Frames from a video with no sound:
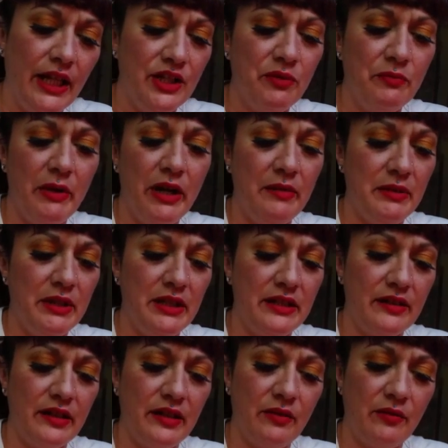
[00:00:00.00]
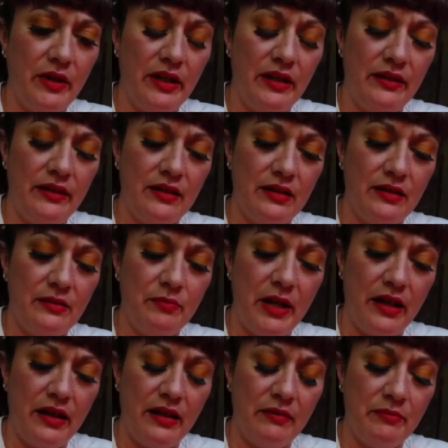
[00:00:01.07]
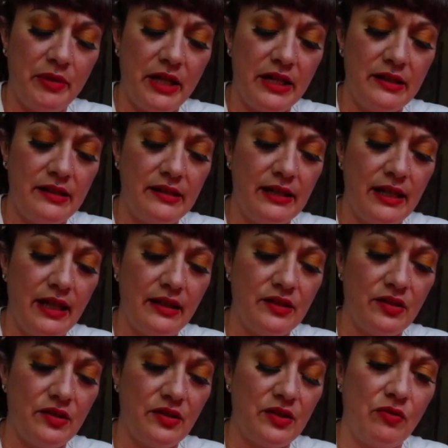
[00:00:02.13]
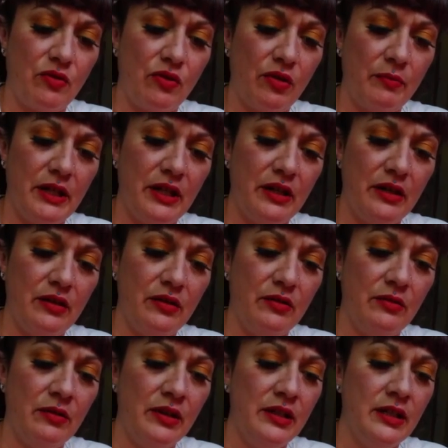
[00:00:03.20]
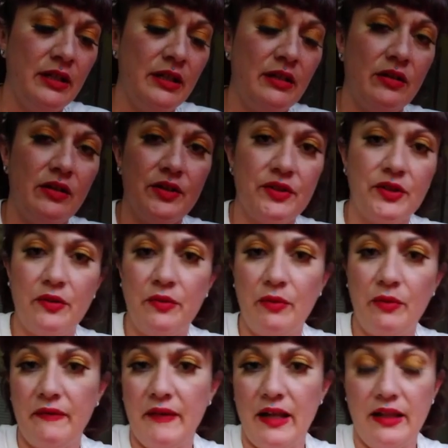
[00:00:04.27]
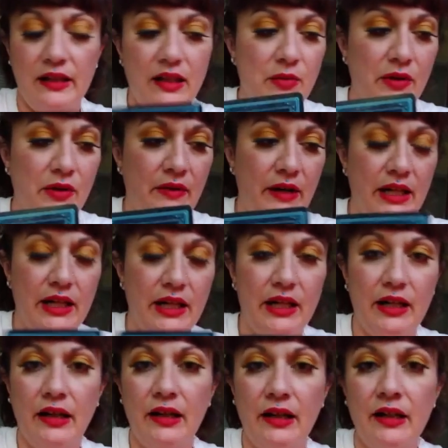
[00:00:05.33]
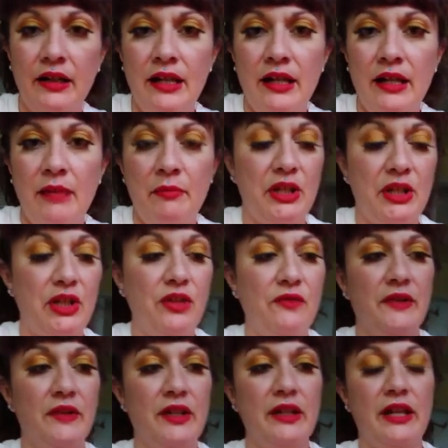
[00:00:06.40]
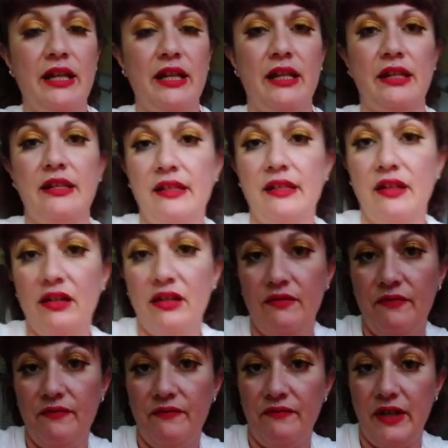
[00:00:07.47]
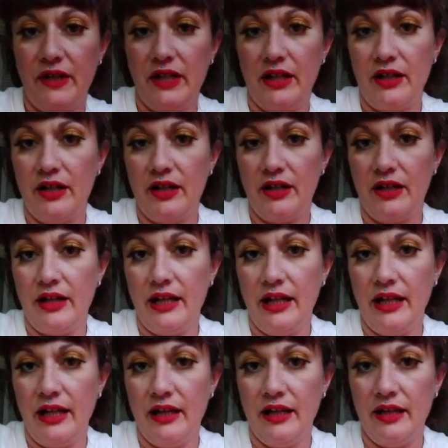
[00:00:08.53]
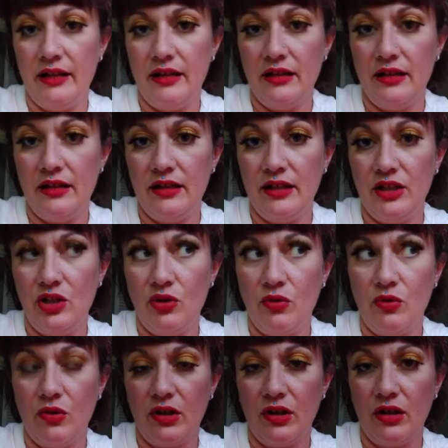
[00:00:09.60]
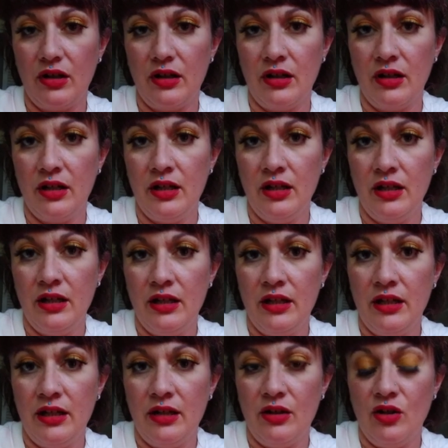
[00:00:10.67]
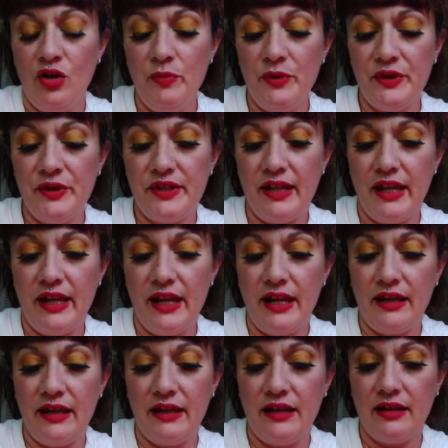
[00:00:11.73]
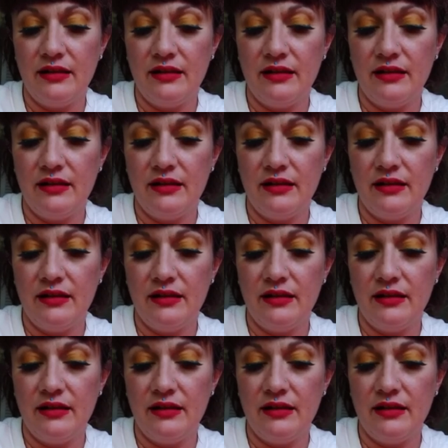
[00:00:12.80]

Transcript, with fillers: and you might be dealing with a uh, Pi Pisces, Cancer, Scorpio, also, we've got Libra right here. But you feel like it's unfair and you're almost like